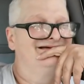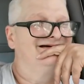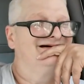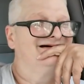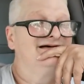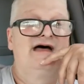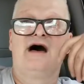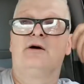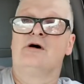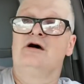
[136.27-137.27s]
I
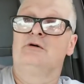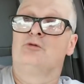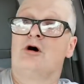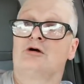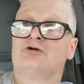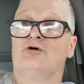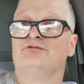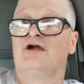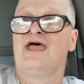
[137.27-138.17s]
walked over.